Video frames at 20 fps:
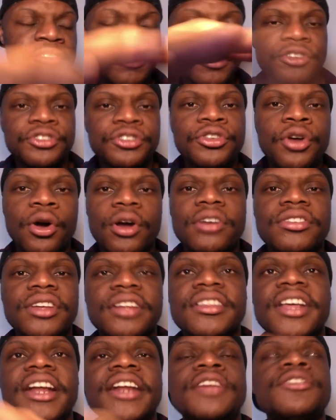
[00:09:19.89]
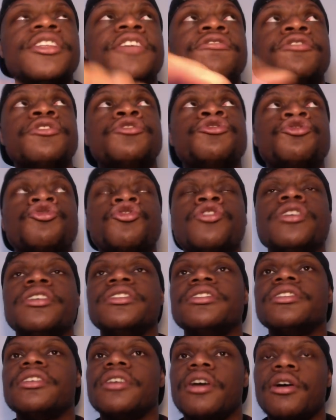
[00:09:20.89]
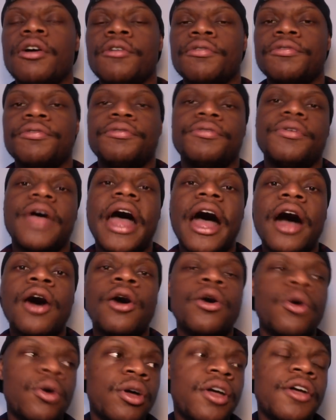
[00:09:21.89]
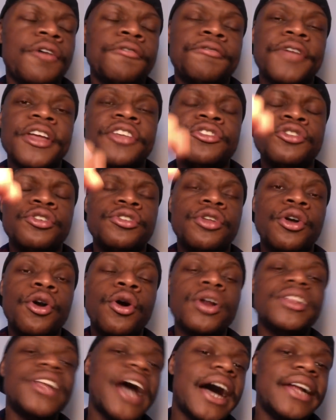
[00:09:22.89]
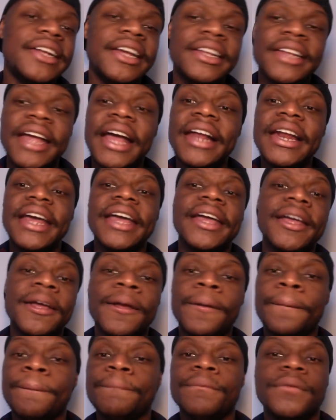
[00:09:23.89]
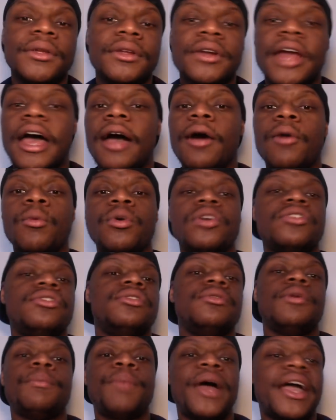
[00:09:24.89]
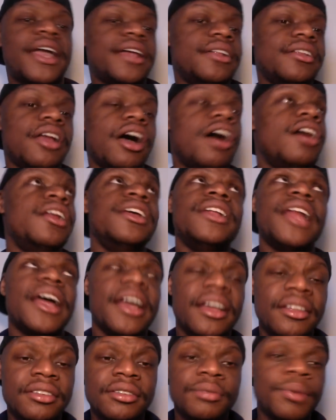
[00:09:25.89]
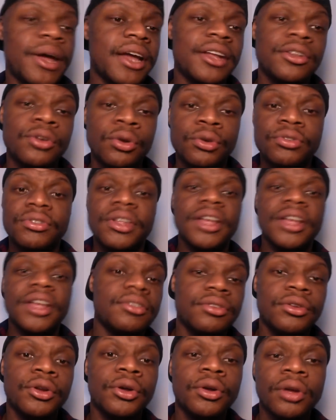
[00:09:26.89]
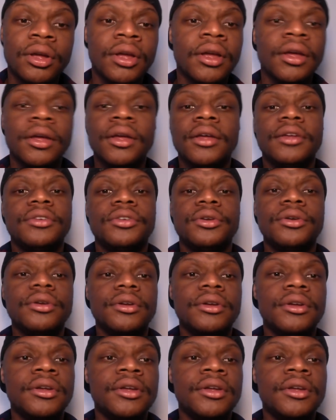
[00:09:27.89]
songs are telling different stories of how things used to go down in LA and how it was back in the early 90s, back in those days, you know. So